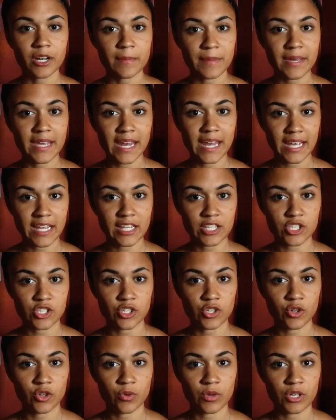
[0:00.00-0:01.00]
to be getting
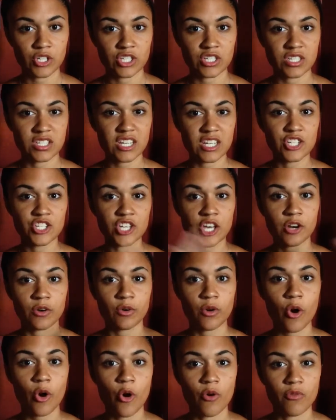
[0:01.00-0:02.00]
into is just a
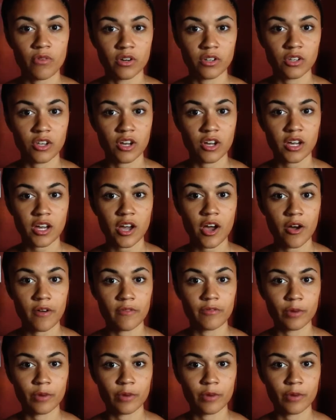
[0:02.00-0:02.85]
general overlook of